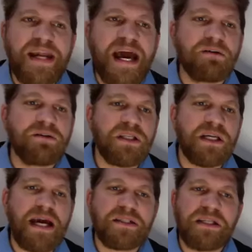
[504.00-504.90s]
announced
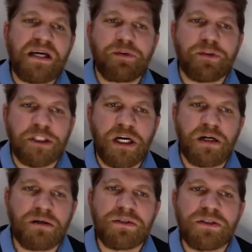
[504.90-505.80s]
the next several
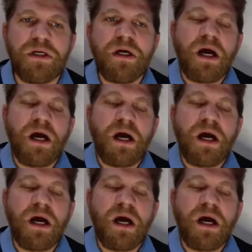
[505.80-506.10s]
shows.